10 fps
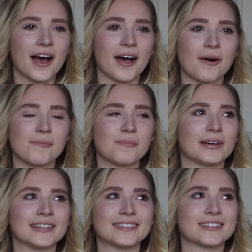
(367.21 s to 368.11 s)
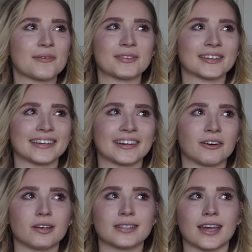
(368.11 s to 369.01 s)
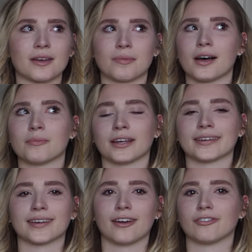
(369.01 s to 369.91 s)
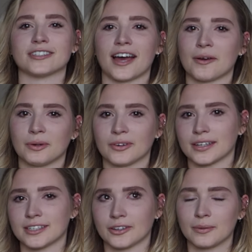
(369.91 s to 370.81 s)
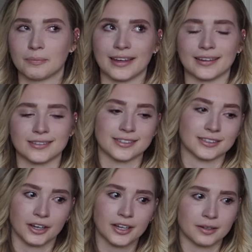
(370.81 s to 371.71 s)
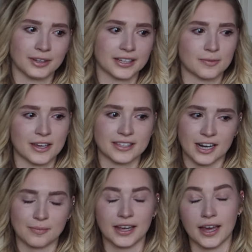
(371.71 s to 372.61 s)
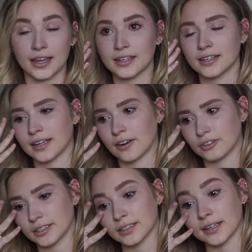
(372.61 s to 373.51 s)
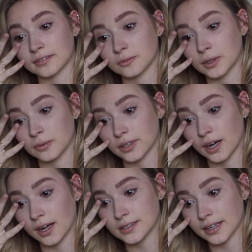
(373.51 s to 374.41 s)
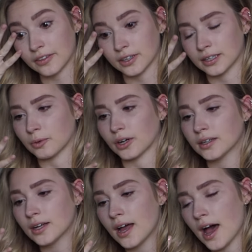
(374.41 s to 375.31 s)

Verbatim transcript: But something like always came up like every time we were gonna do it, but it's good because by the time I edited everything, we were not together anymore.